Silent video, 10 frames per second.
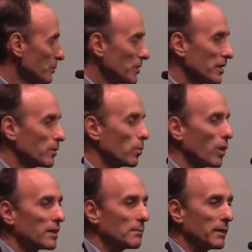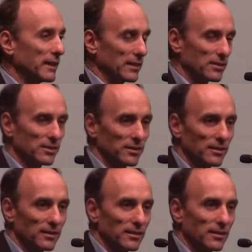Within one minute,
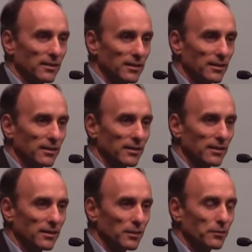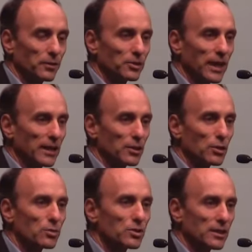the fish had
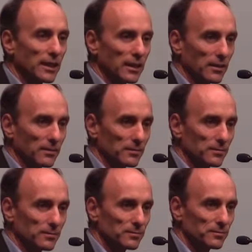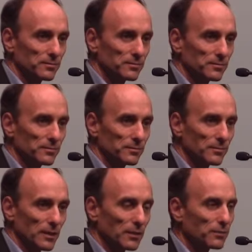no skin.
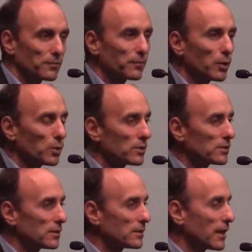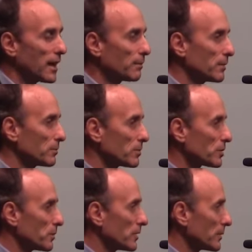It floated to the top and was
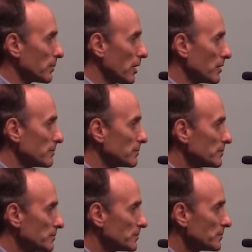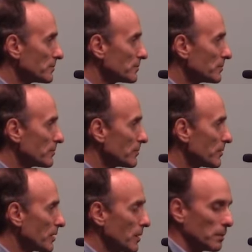spurting blood.
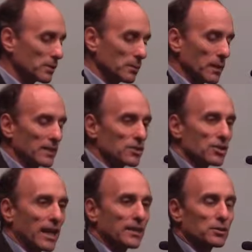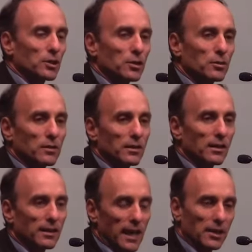But the Monsanto
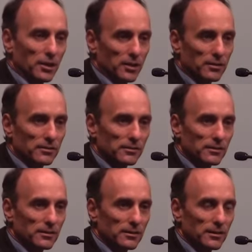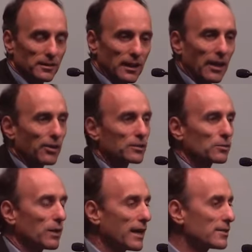letter,
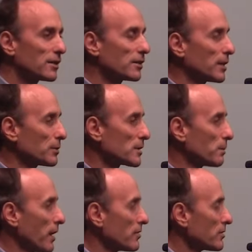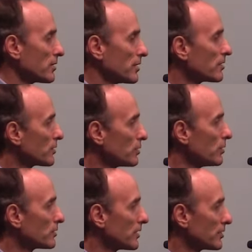characterizing their response to this and
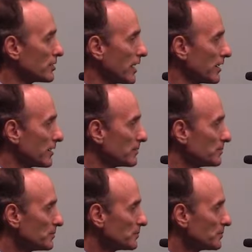all such data,